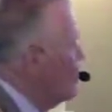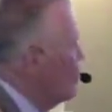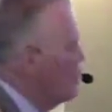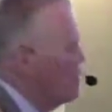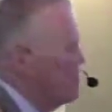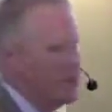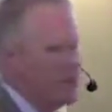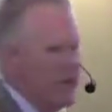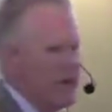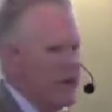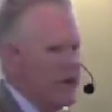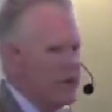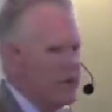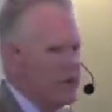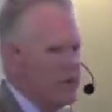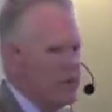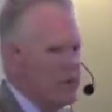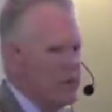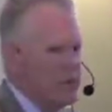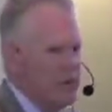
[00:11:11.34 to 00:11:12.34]
or
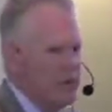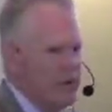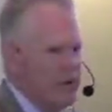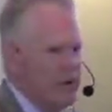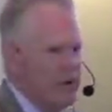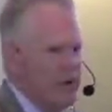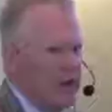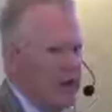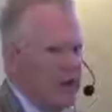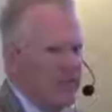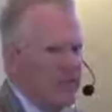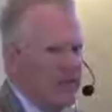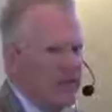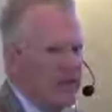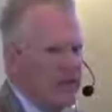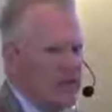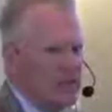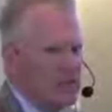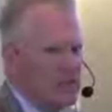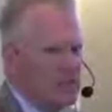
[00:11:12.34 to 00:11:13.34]
guided with peer.
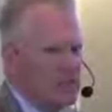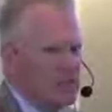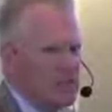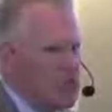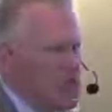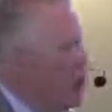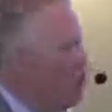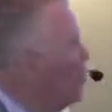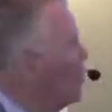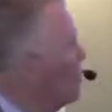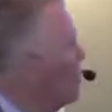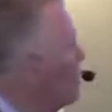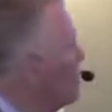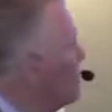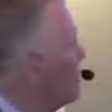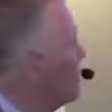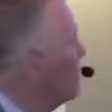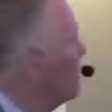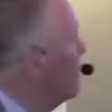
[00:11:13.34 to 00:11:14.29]
Everything else is low.